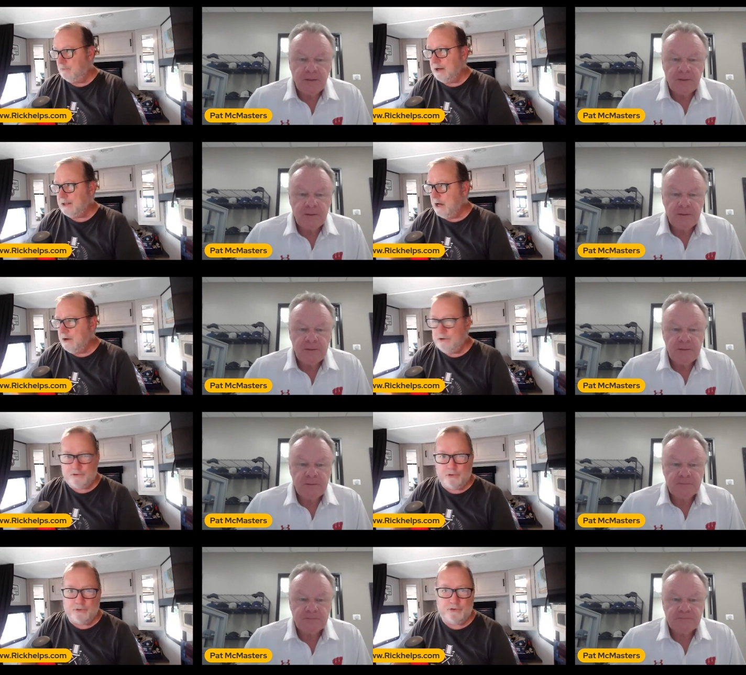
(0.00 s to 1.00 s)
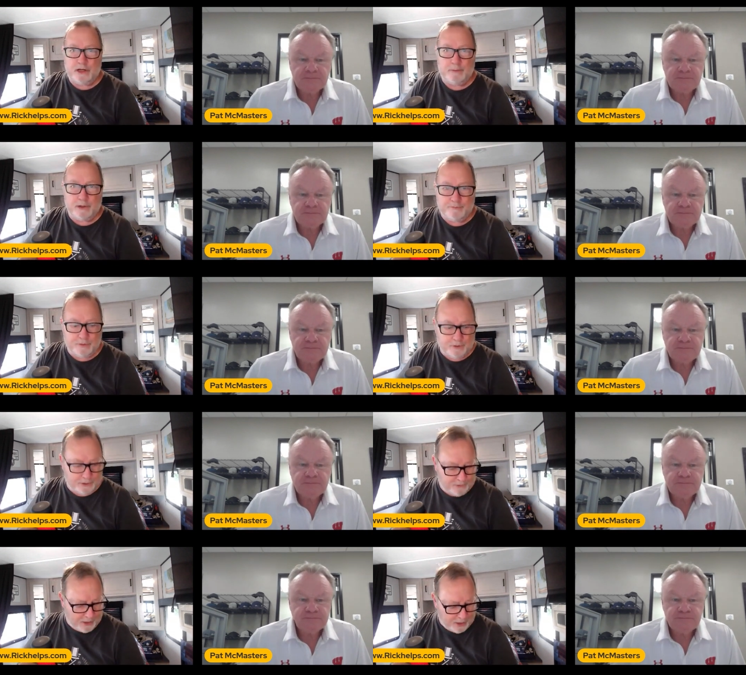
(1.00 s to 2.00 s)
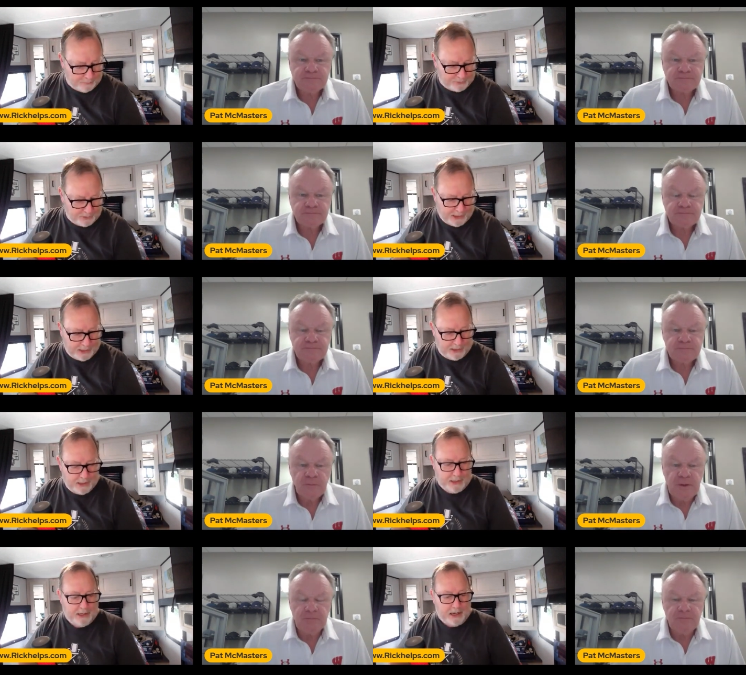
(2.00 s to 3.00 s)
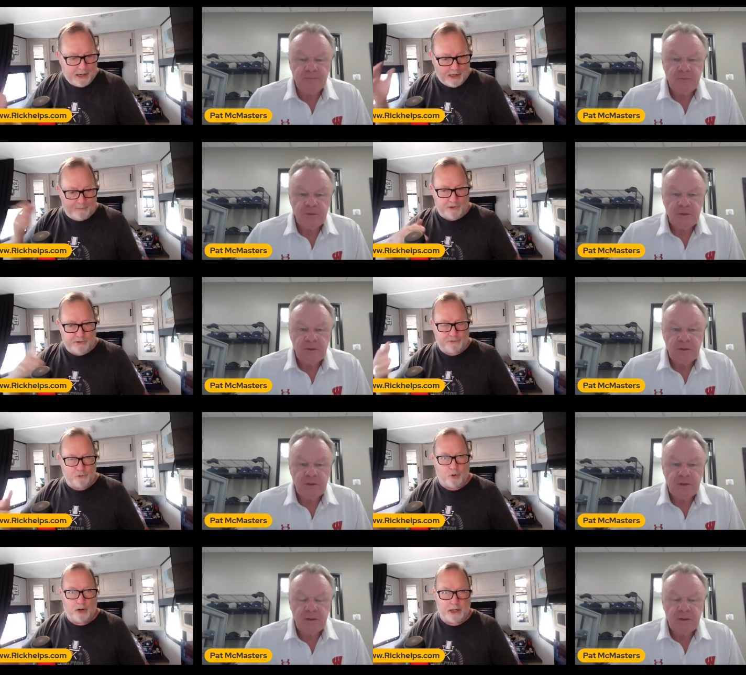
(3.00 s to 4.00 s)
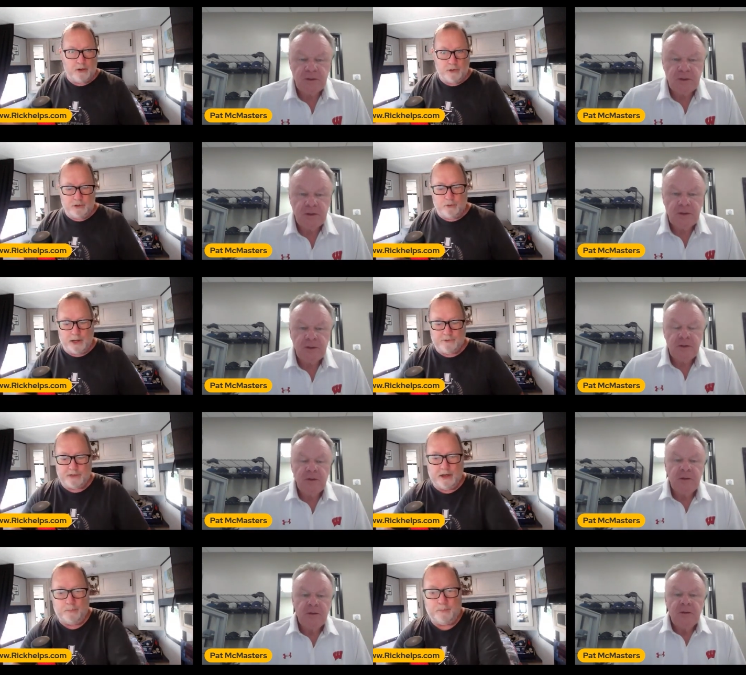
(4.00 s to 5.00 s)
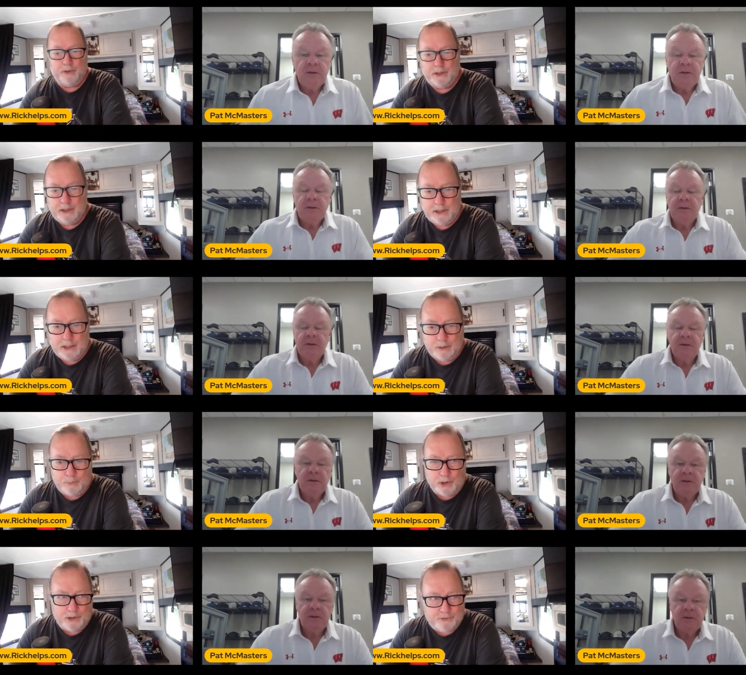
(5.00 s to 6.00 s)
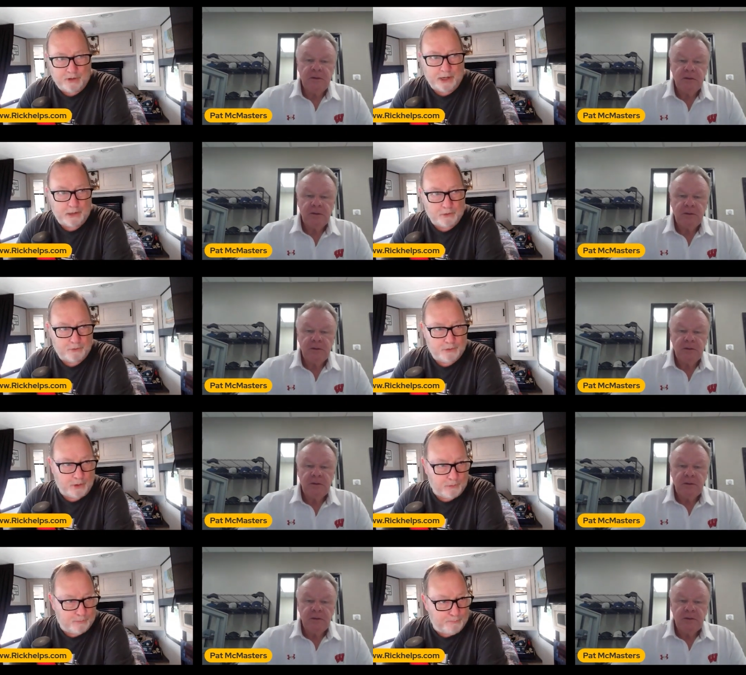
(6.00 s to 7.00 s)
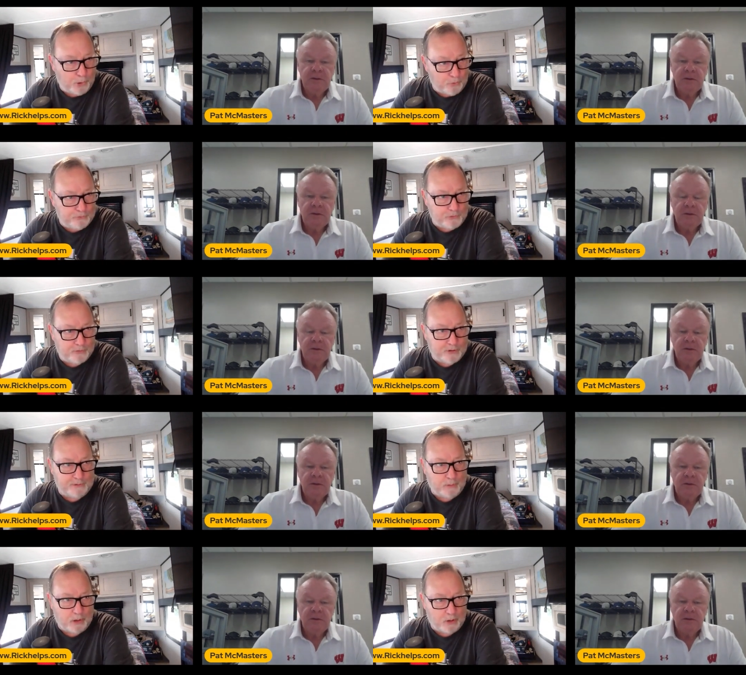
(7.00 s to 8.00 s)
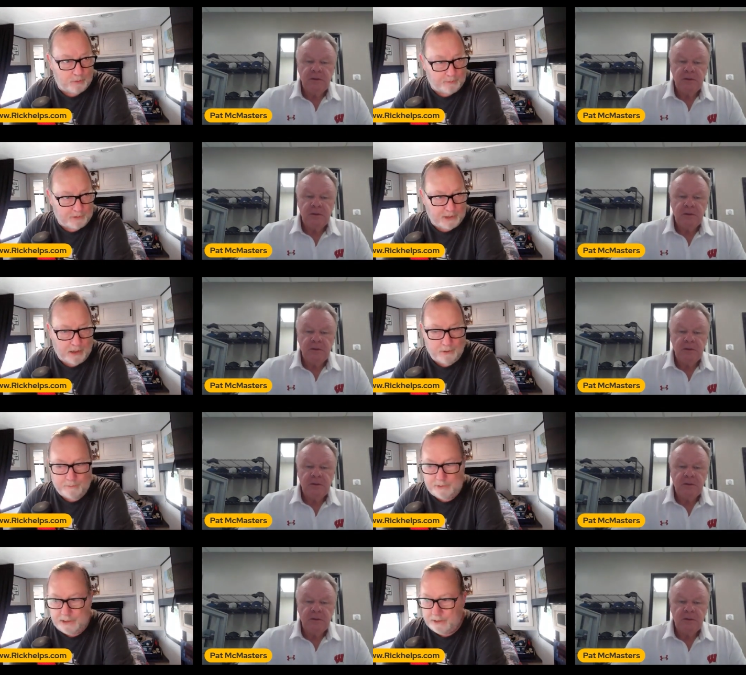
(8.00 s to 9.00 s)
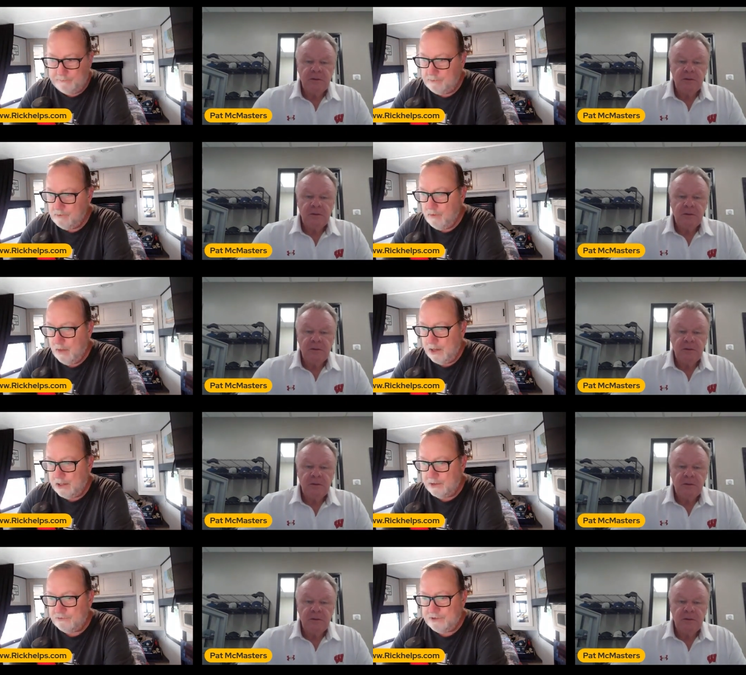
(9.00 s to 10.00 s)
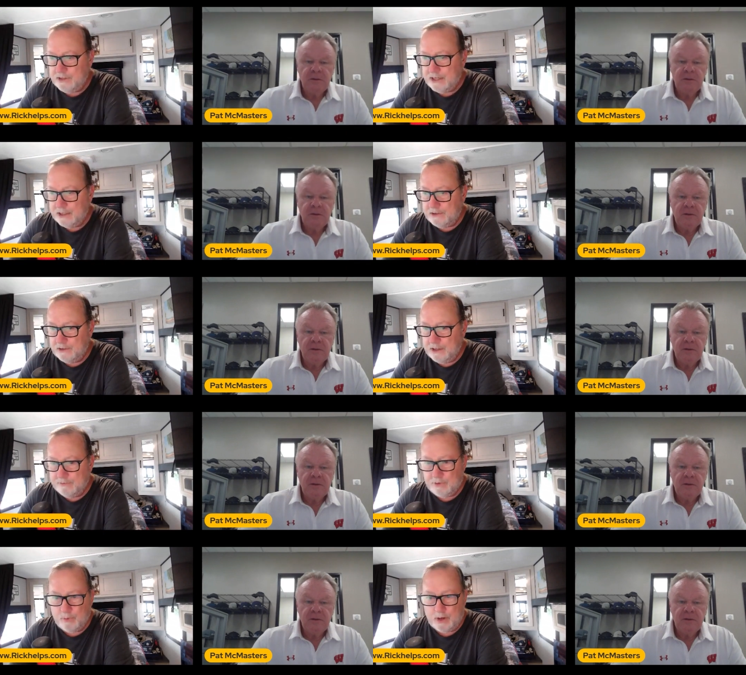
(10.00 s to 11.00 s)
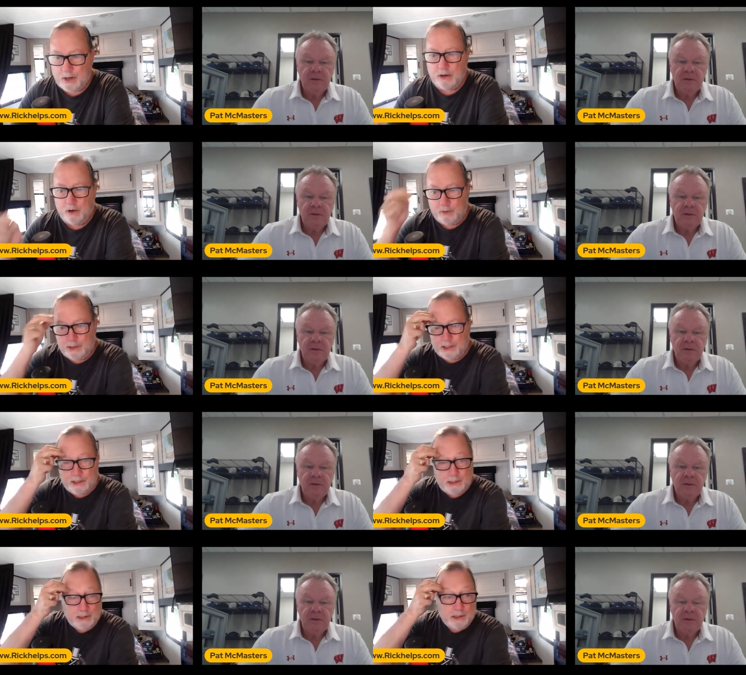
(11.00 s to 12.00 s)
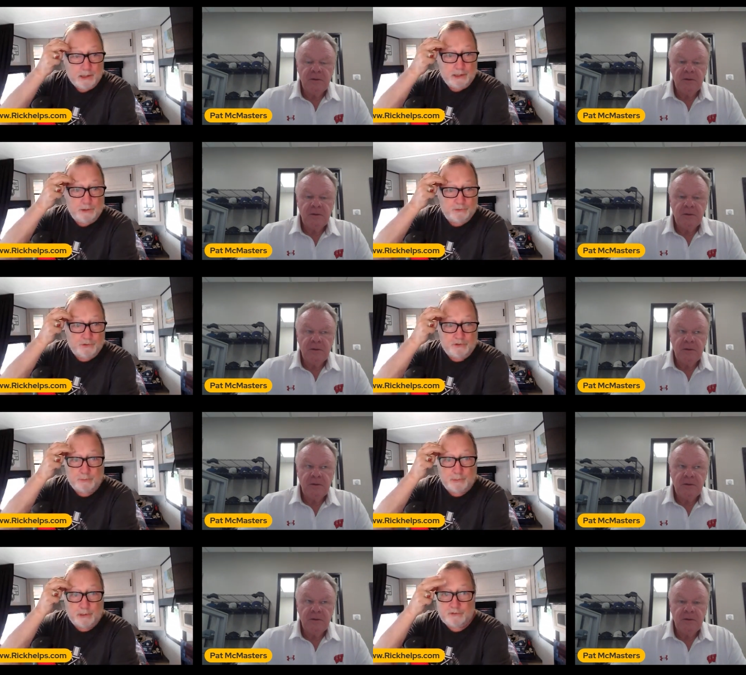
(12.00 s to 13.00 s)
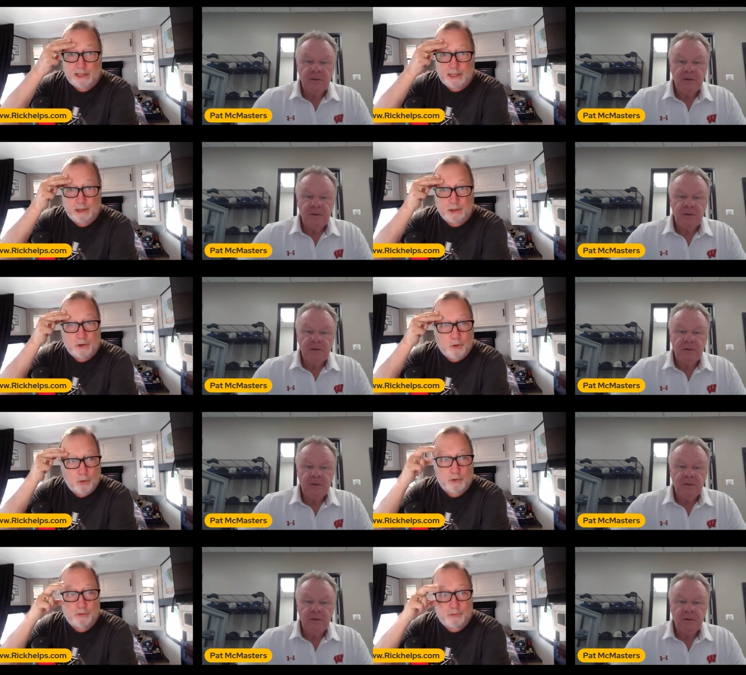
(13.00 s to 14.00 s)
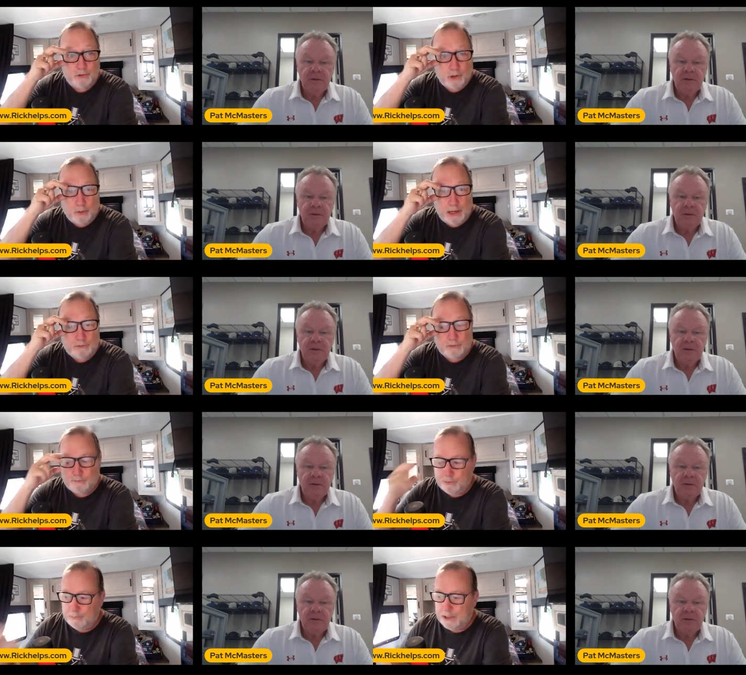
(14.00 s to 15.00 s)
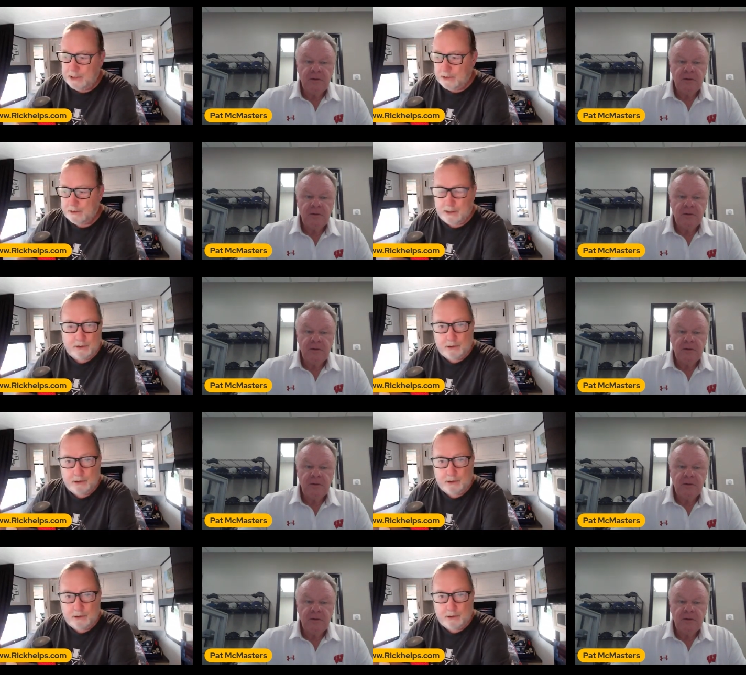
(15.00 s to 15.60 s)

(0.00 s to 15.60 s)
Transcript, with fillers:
Speaker 1: right now you just don't see anybody filling the jobs. And and yep. every store I go into has a help help wanted sign. There's there's posters everywhere all over town, and and I see that everywhere I go. And then and then you'll see somebody standing on the corner, you know, asking for money. A guy,